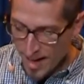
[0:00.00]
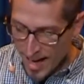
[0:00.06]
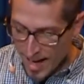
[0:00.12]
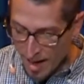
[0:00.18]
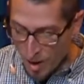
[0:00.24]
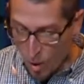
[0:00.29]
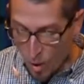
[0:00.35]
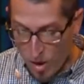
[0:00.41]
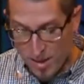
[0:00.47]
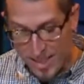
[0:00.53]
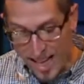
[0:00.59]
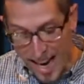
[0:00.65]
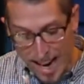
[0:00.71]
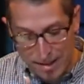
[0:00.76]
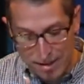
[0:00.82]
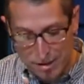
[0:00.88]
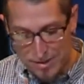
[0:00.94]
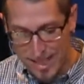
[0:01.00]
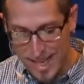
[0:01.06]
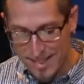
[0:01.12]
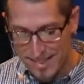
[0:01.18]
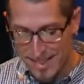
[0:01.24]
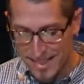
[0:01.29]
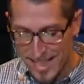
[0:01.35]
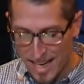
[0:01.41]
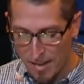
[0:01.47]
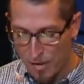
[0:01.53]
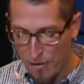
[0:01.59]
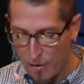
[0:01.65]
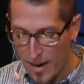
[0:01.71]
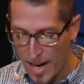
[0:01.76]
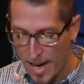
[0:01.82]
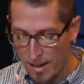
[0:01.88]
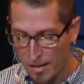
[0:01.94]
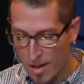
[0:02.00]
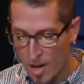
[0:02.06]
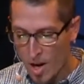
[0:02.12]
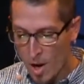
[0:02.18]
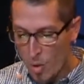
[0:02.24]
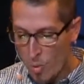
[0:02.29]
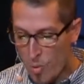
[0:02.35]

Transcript: And in order to exercise this kind of faith,